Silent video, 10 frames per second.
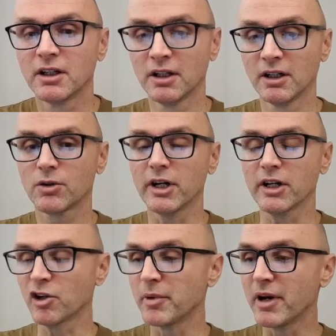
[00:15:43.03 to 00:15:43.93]
quite a
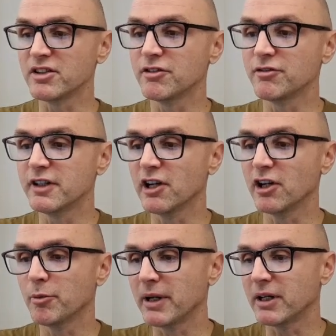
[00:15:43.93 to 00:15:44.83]
comprehensive video
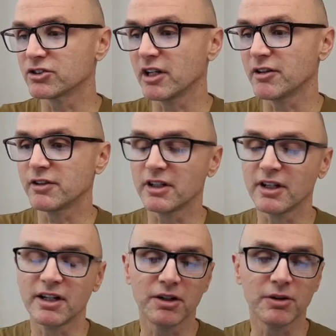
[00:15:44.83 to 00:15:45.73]
about safety,
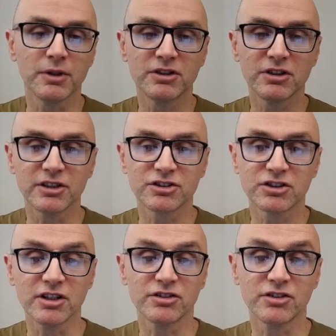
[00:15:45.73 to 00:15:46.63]
and I would
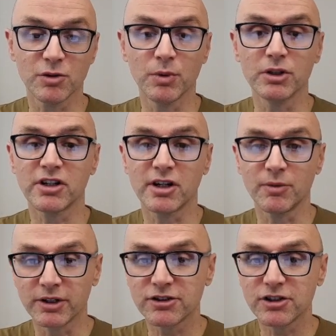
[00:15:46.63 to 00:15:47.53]
suggest that you watch that
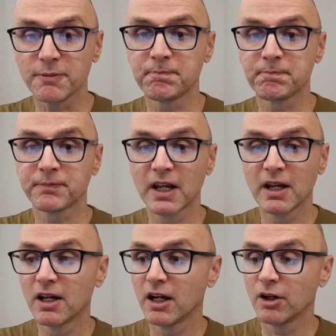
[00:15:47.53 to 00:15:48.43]
one too.
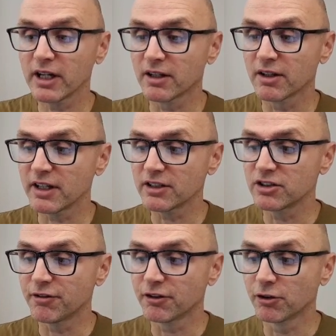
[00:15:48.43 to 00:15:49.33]
Okay, that's
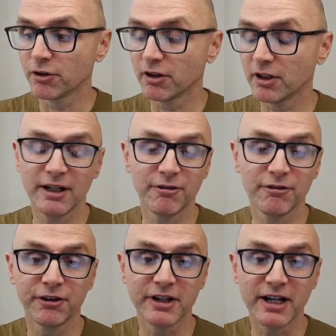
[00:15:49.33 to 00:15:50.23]
it for
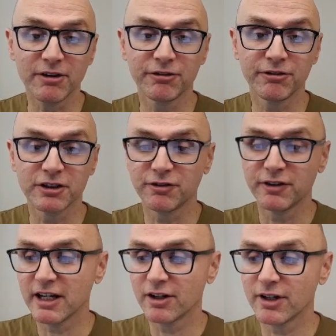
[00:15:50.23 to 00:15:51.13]
now for this
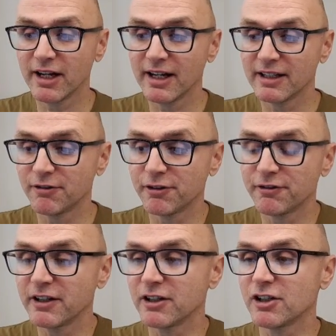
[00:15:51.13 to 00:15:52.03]
video, and if you
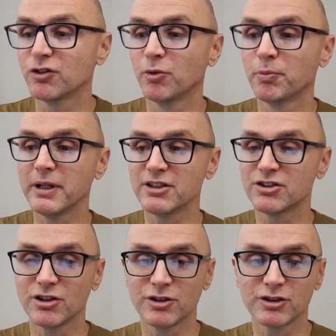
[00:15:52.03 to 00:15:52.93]
found it useful, please
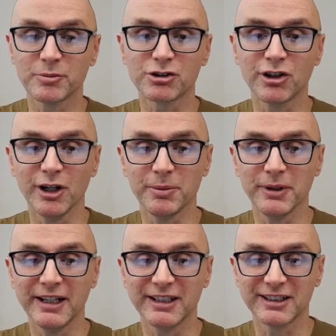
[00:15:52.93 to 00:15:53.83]
do subscribe
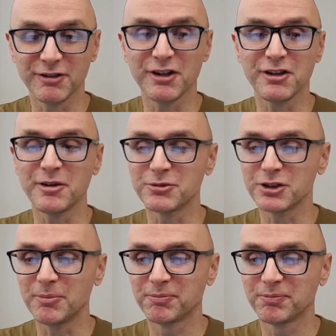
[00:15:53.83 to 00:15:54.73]
and give it a thumbs
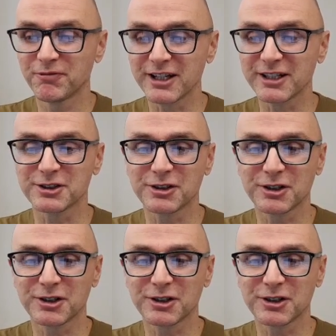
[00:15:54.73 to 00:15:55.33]
up. Thanks.